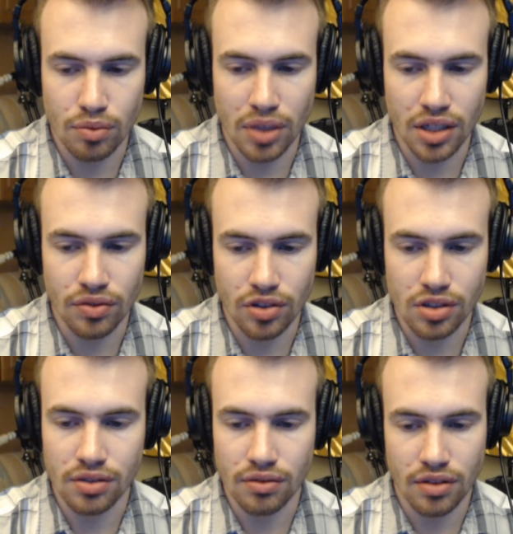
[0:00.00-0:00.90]
are made for.
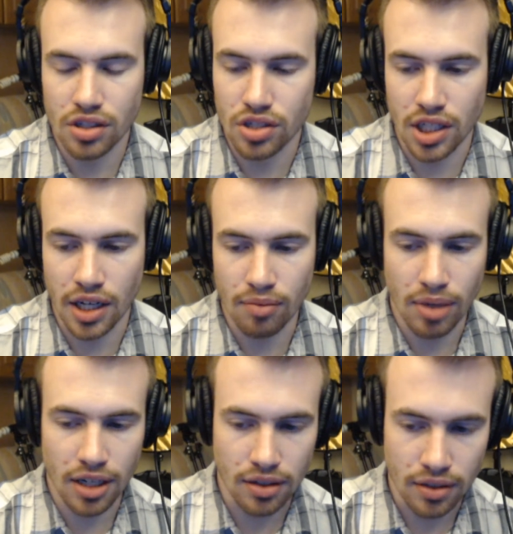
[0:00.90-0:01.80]
They're just animated.